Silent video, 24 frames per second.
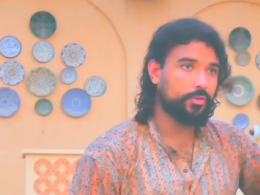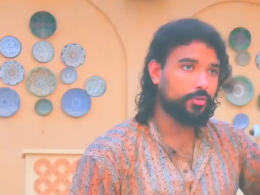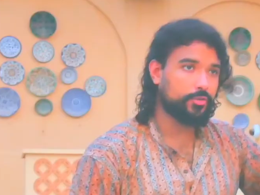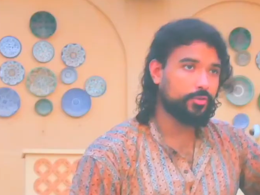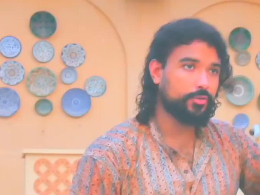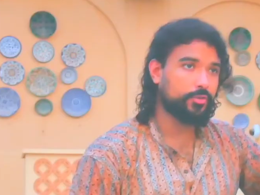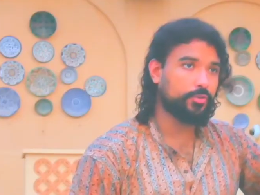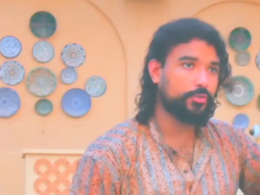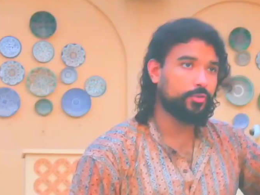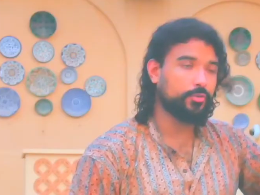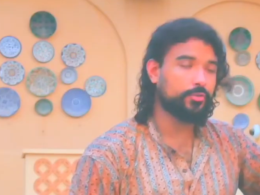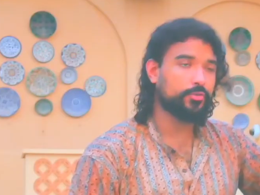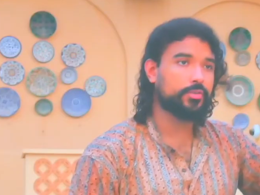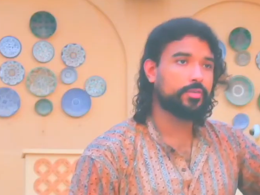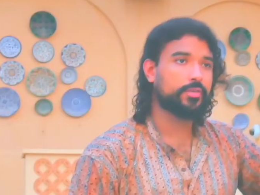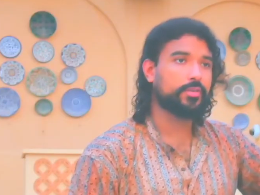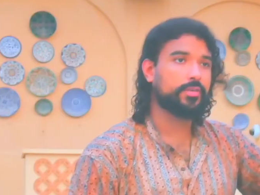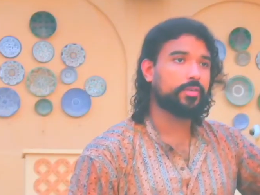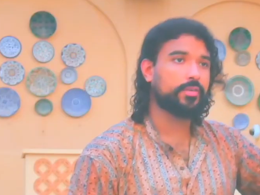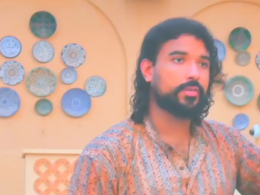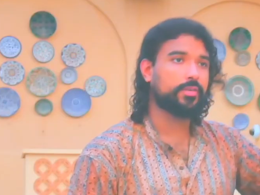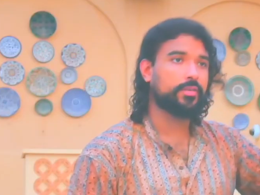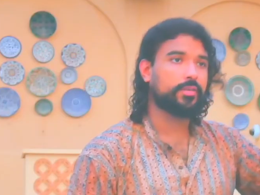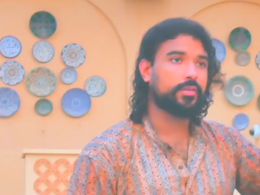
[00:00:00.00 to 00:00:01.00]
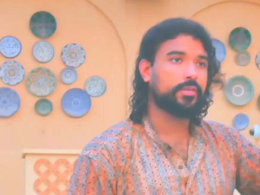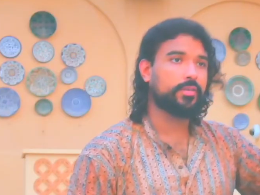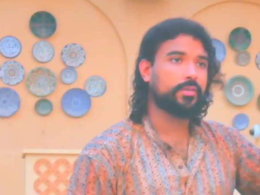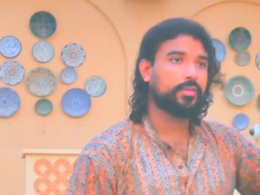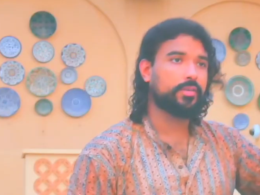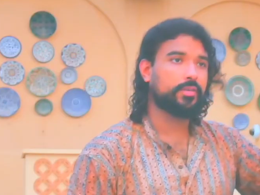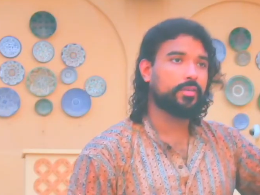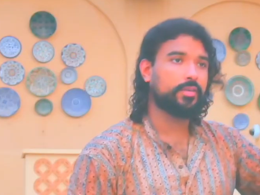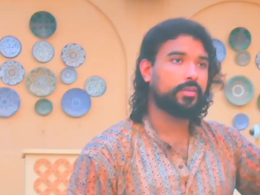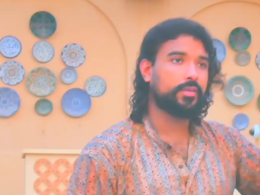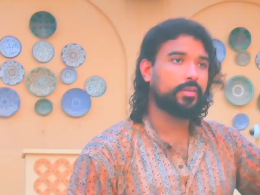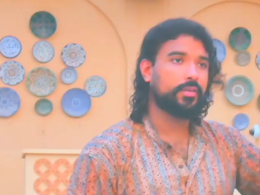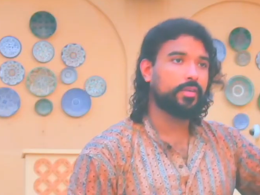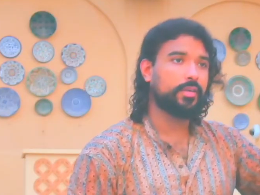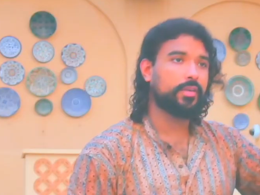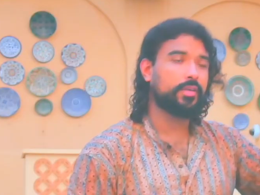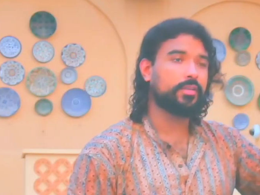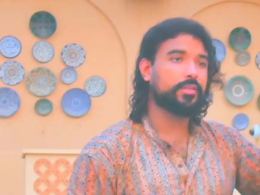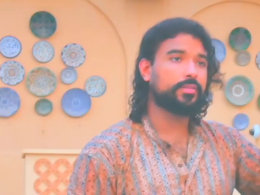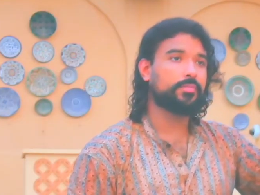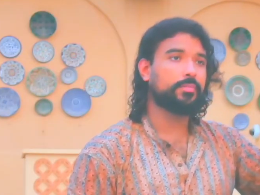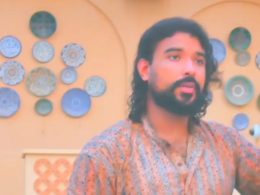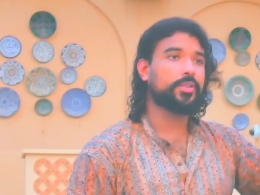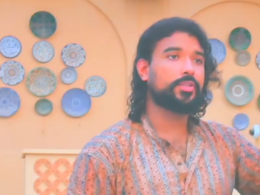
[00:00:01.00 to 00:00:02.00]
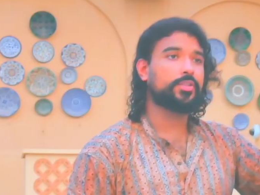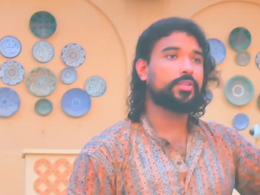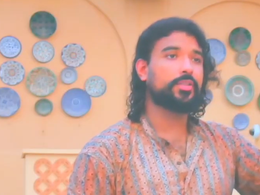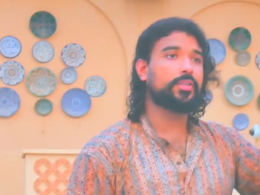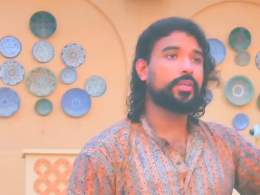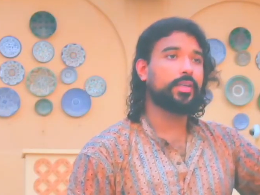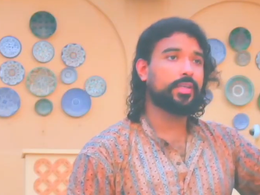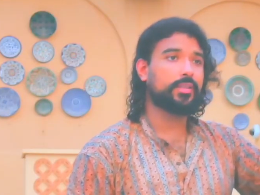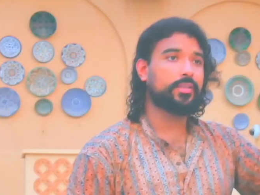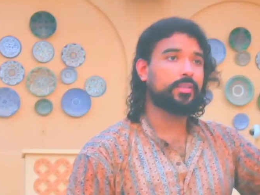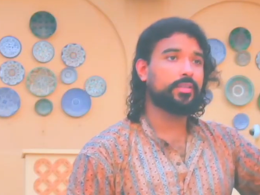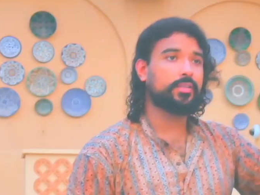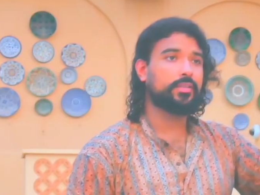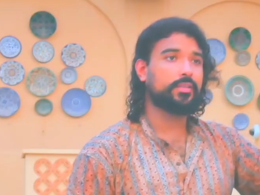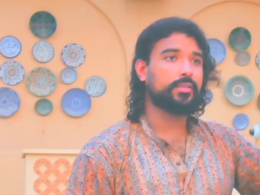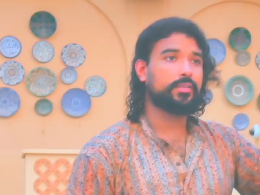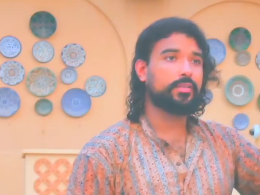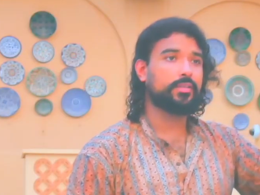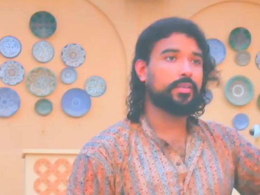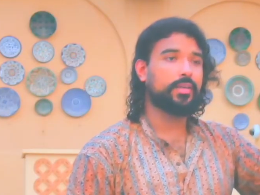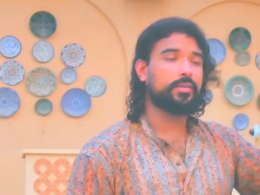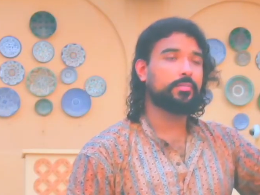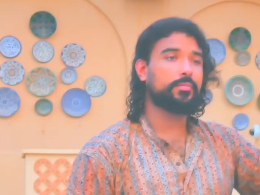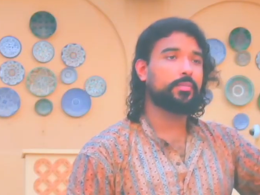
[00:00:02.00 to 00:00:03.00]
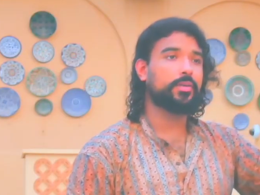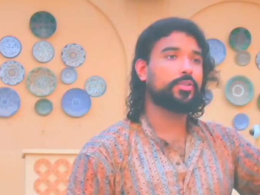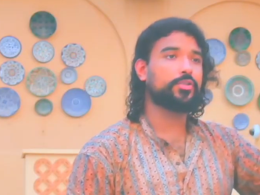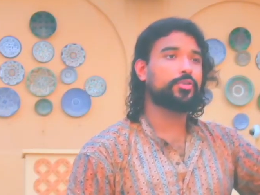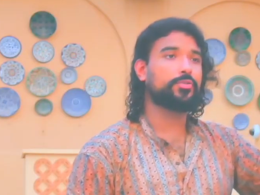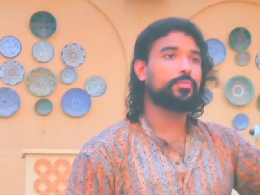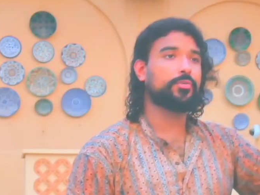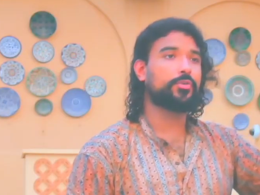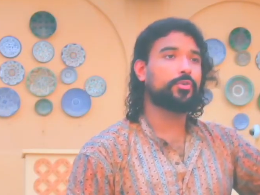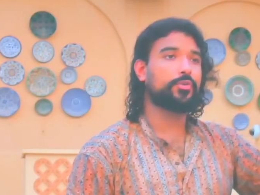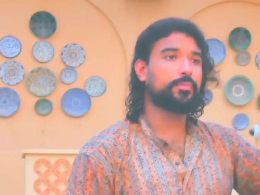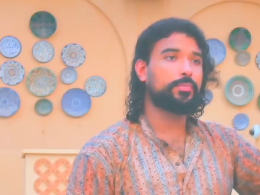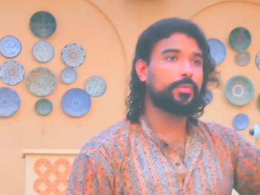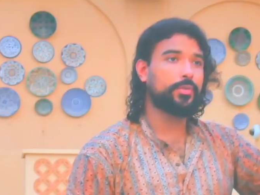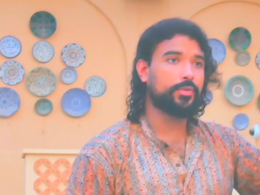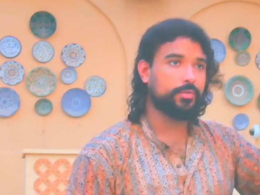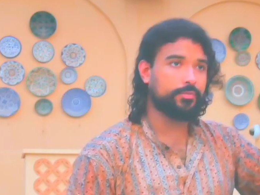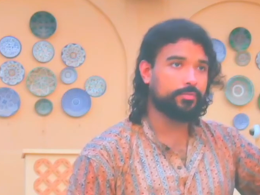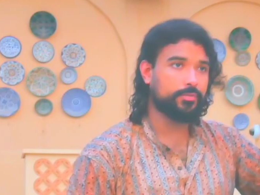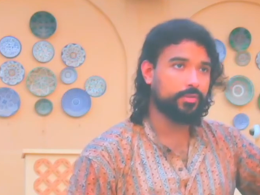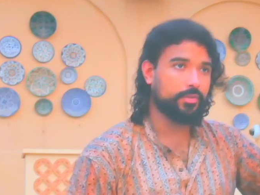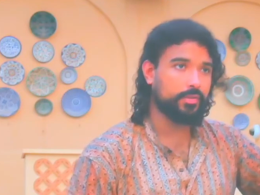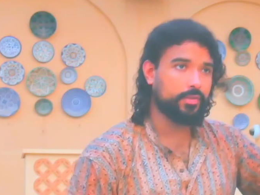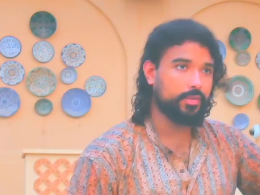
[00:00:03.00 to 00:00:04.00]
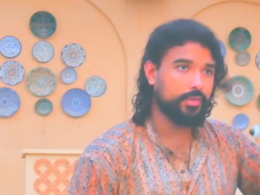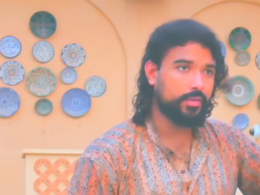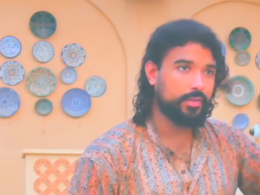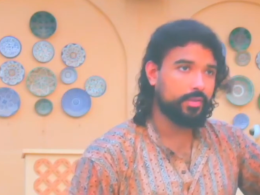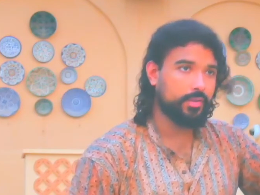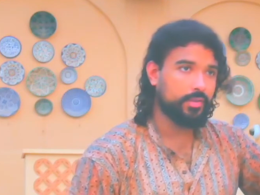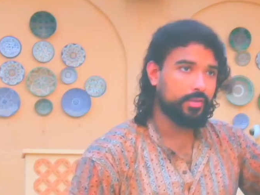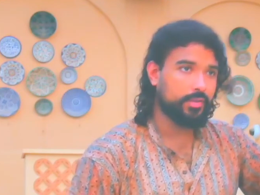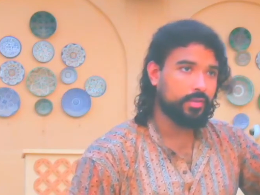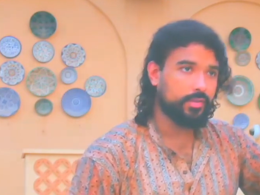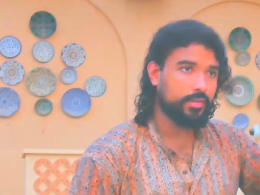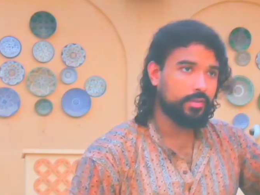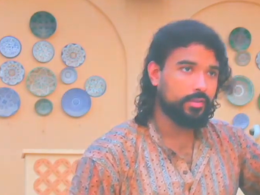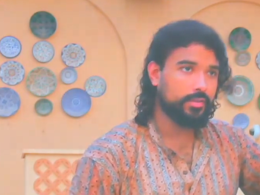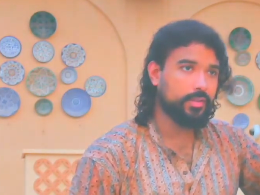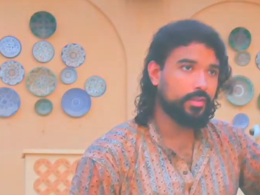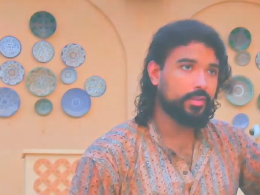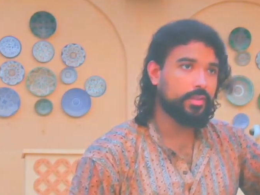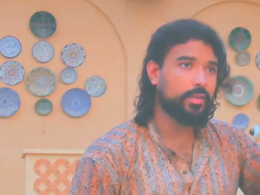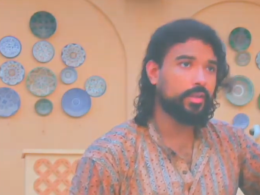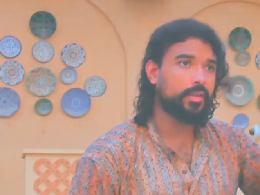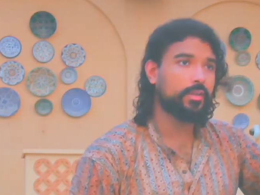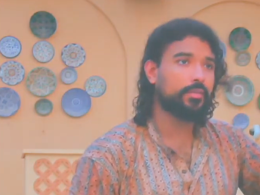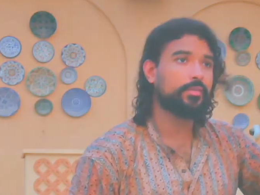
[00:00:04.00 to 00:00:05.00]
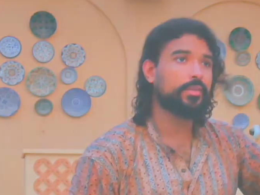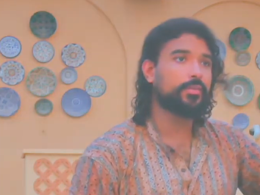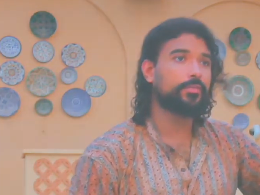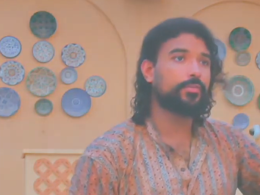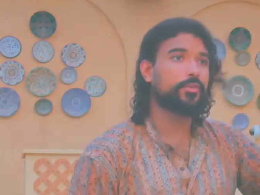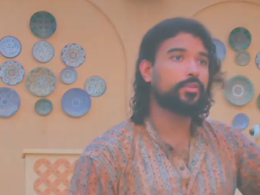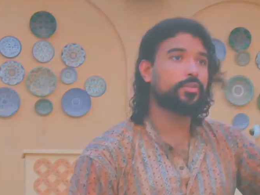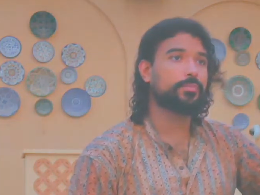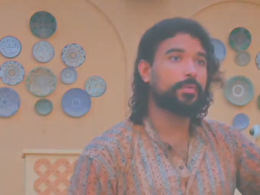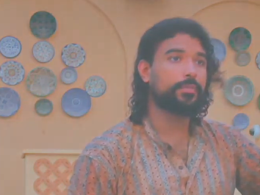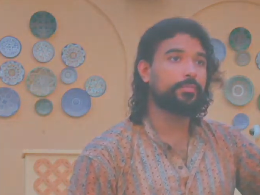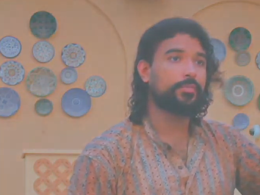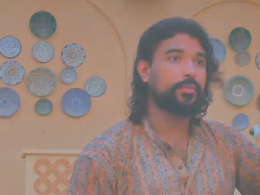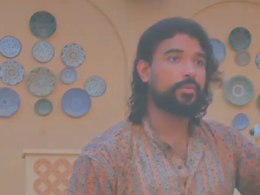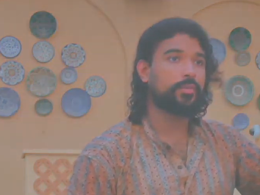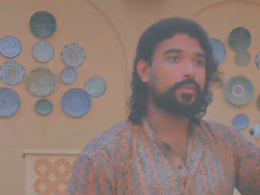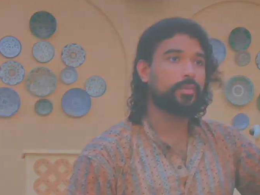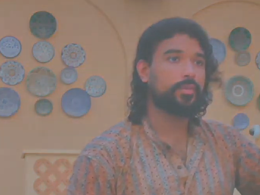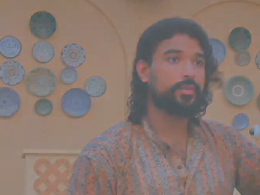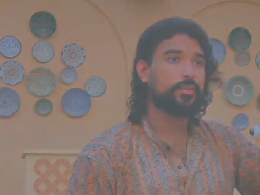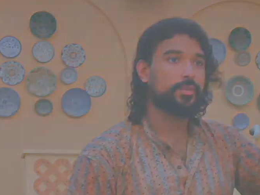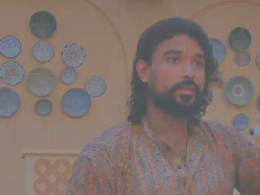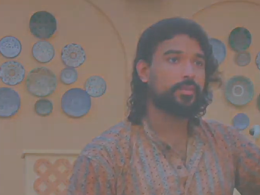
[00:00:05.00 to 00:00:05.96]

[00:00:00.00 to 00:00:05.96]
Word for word: also grows. It is much greater and much more beautiful than the love it was before.